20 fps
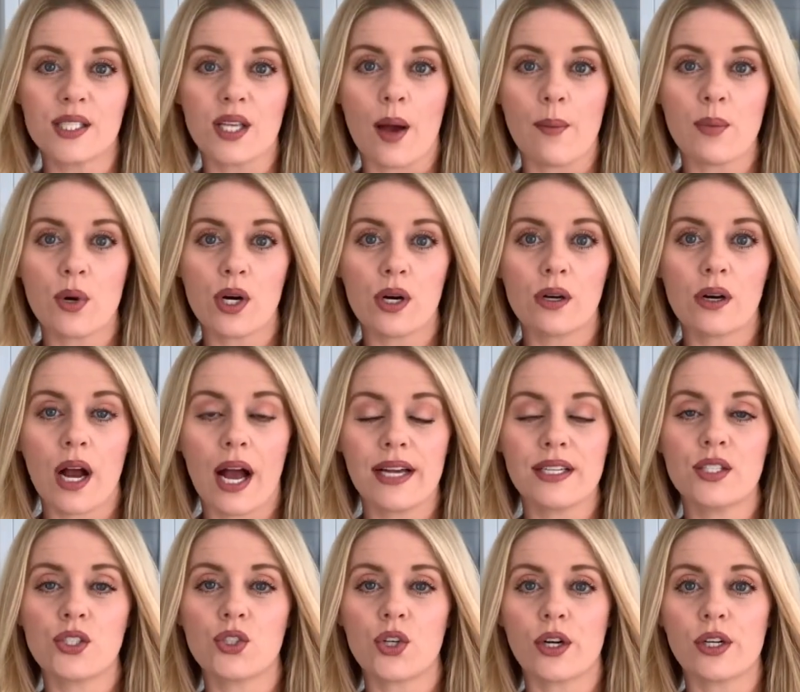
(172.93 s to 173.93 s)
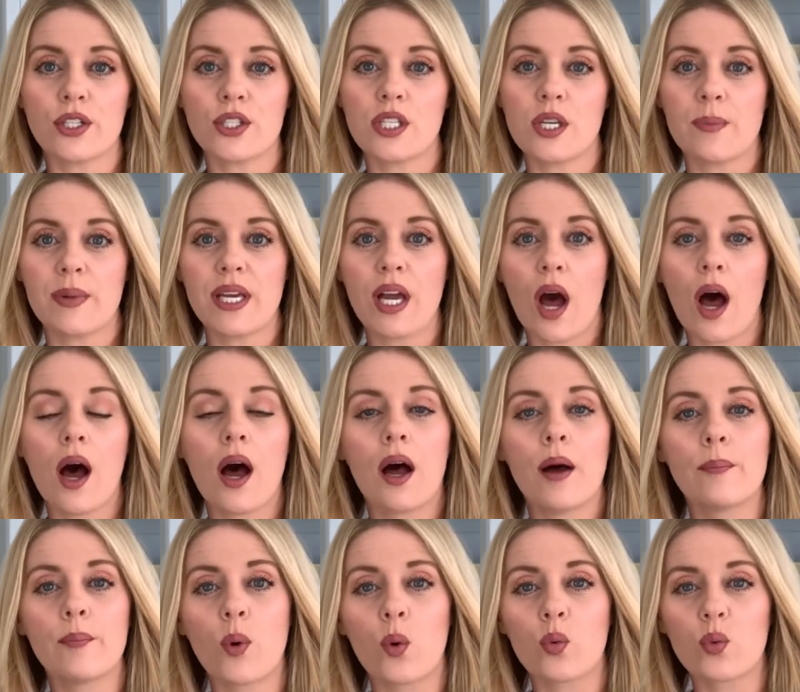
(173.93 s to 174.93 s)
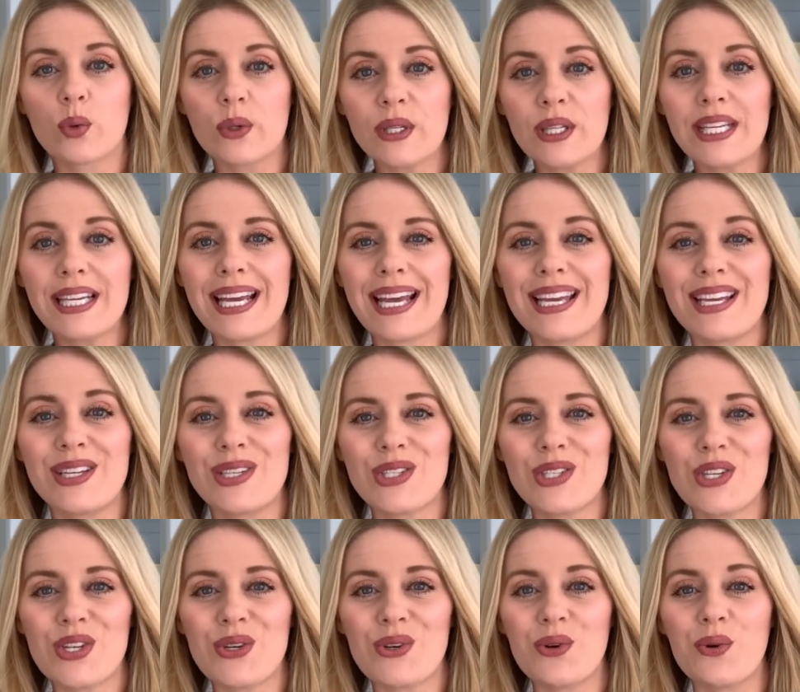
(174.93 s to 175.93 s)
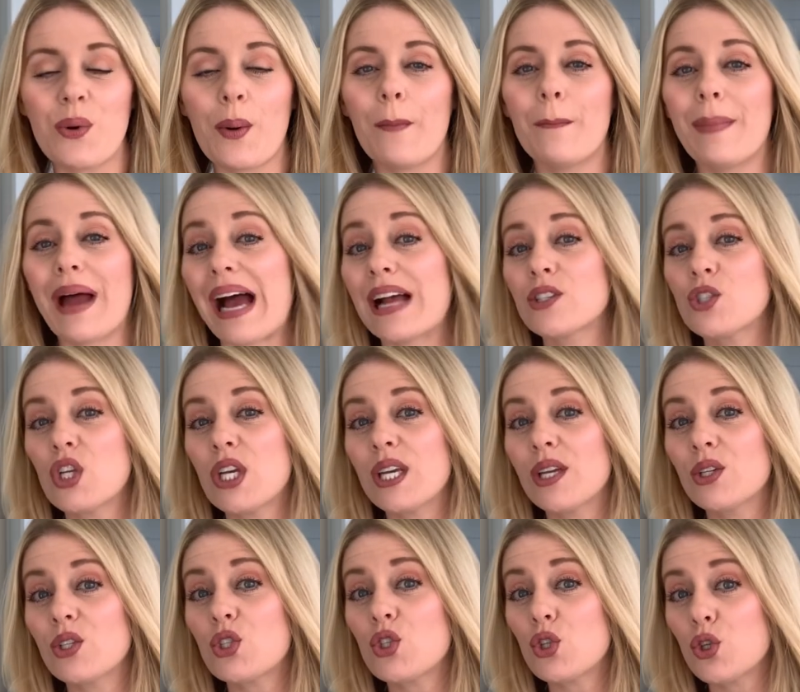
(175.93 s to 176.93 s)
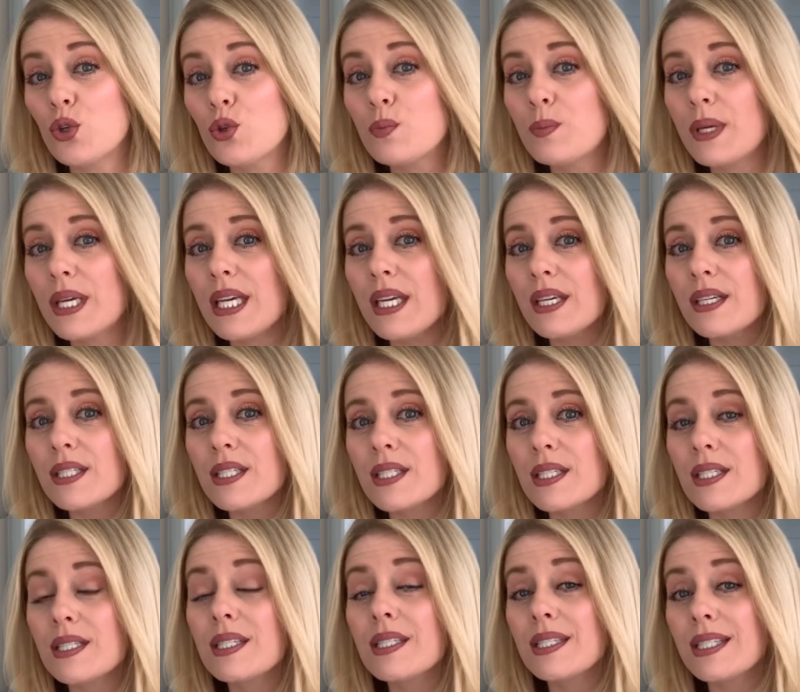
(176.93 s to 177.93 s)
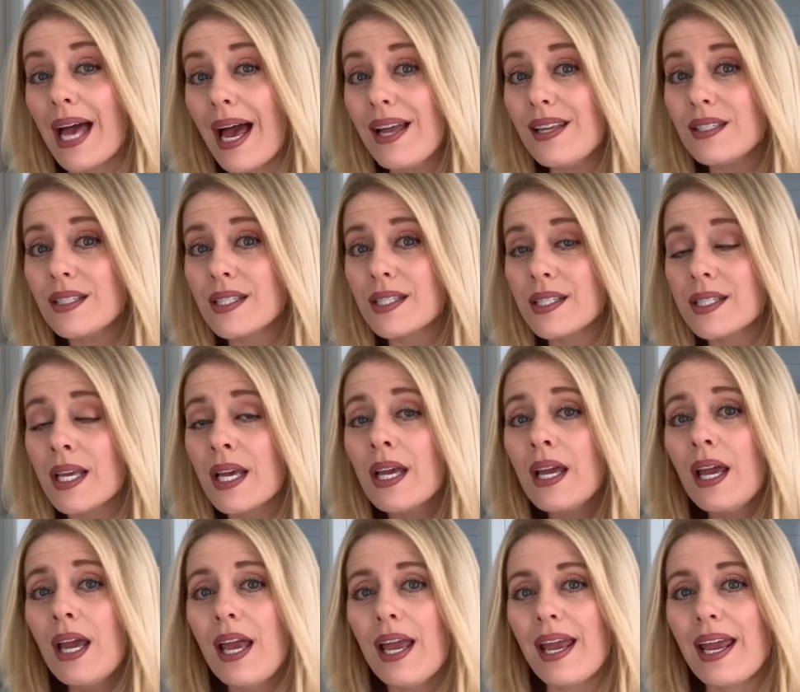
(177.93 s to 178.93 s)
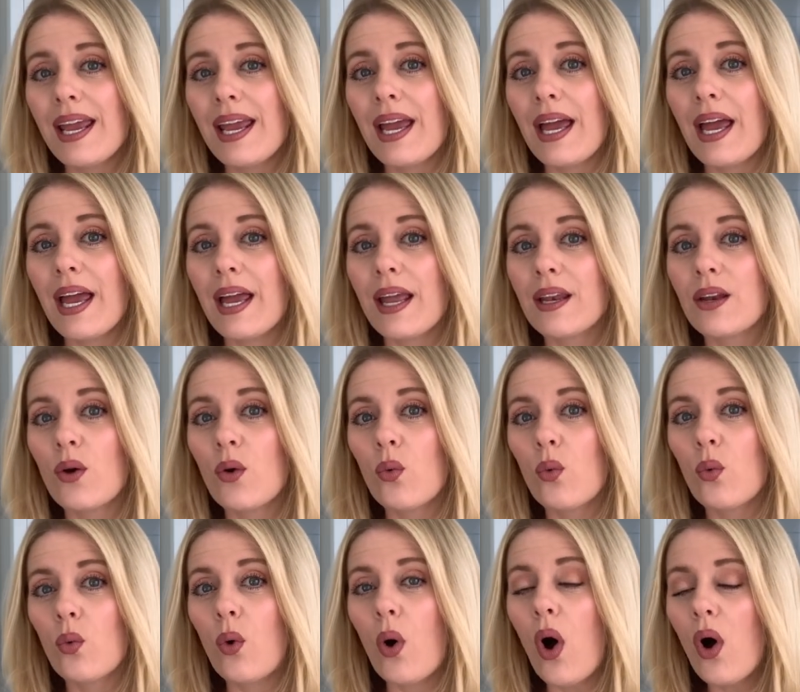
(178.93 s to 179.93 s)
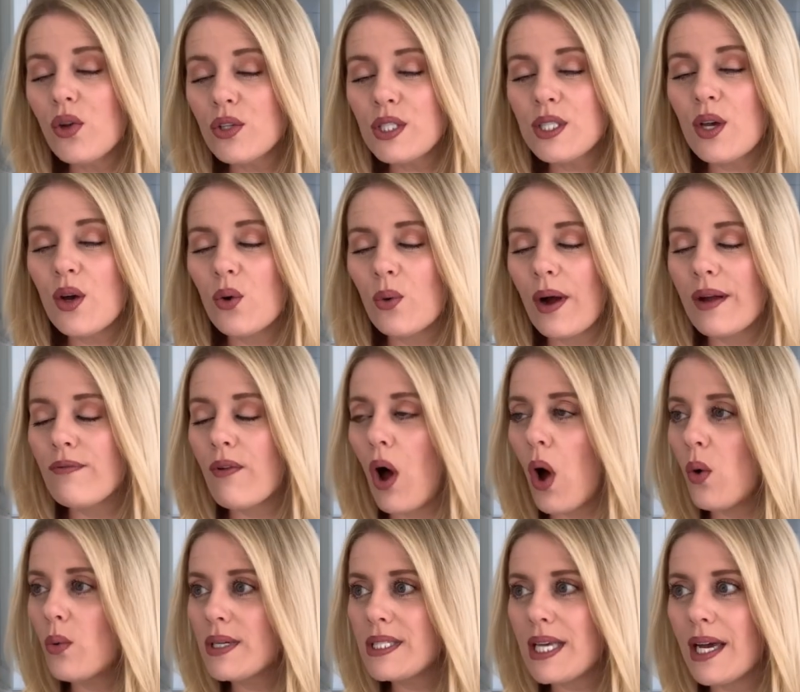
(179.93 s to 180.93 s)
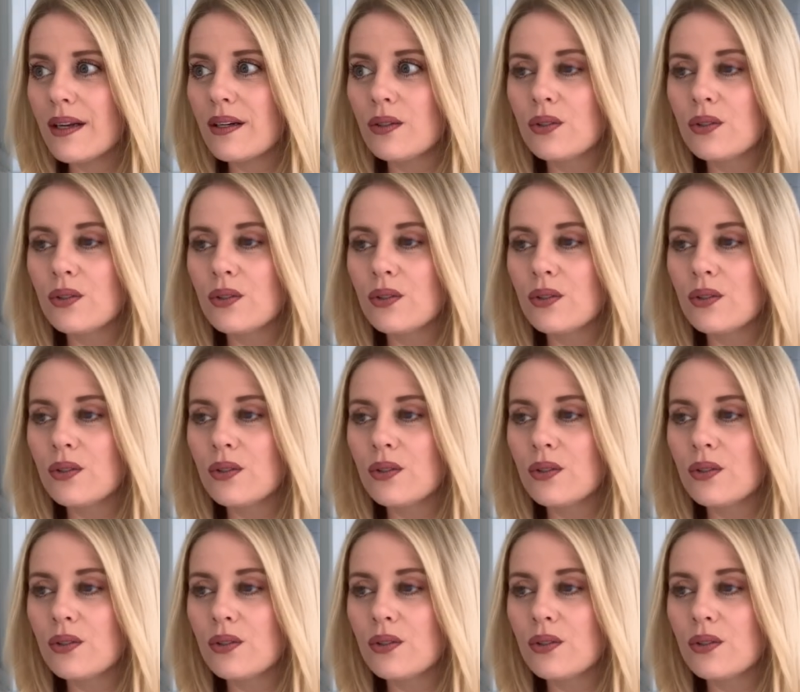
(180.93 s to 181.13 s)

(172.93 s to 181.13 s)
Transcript: summer, I started to become really into matching two-piece sets. And also, I've always had a